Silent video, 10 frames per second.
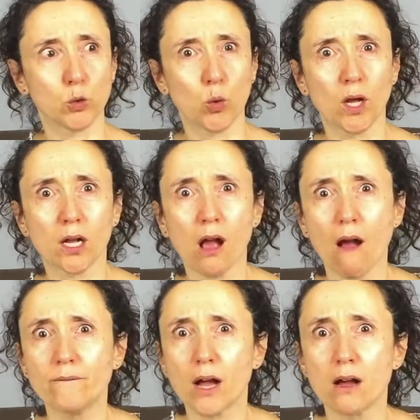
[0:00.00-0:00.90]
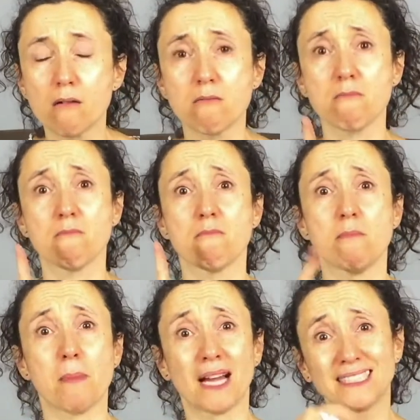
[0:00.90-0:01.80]
and suddenly I thought
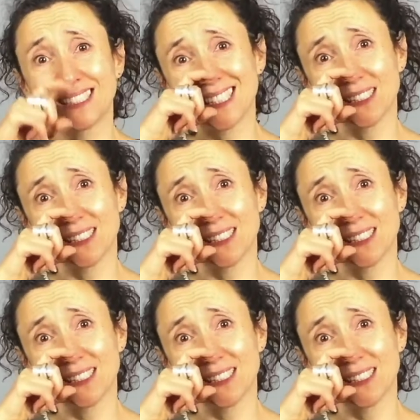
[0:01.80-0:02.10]
I'd ask my